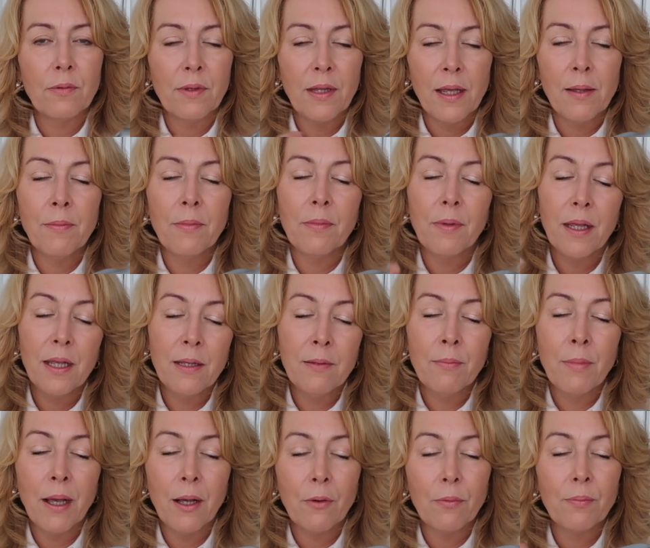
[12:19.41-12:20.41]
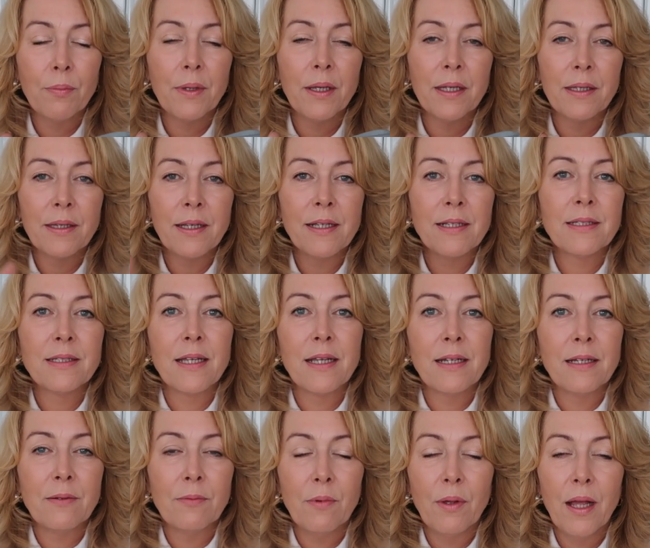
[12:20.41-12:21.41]
they emailed me and they
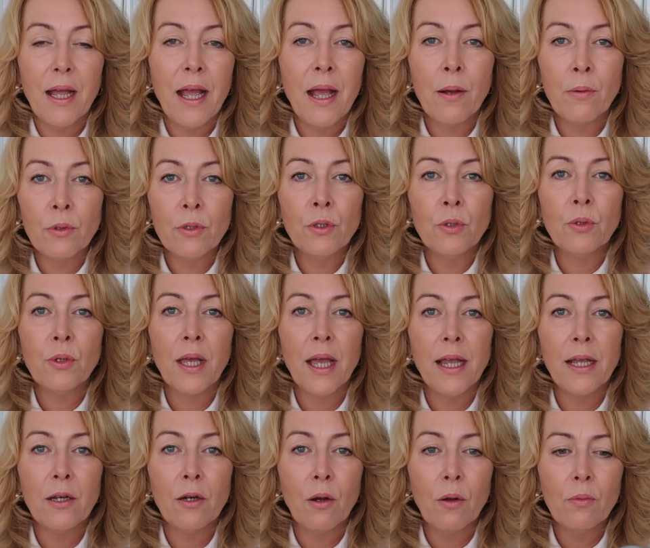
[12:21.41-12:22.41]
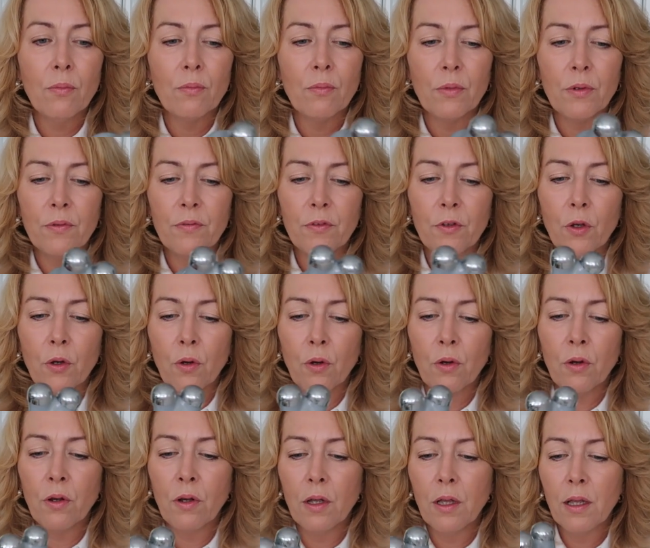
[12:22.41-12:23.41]
said, how are you getting on with
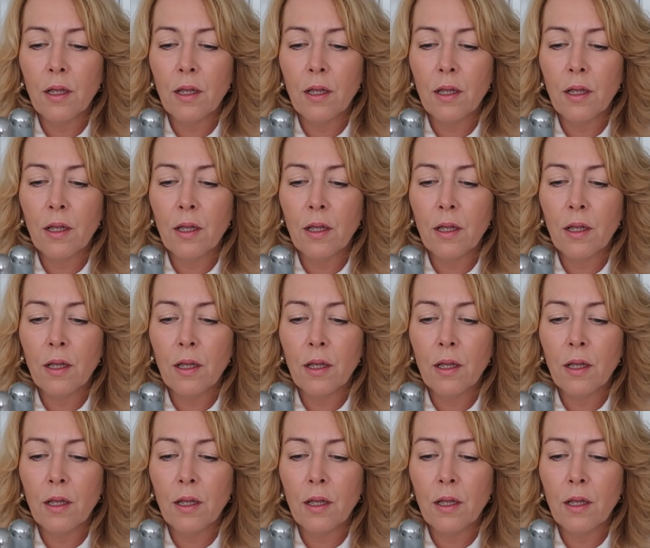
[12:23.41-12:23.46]
your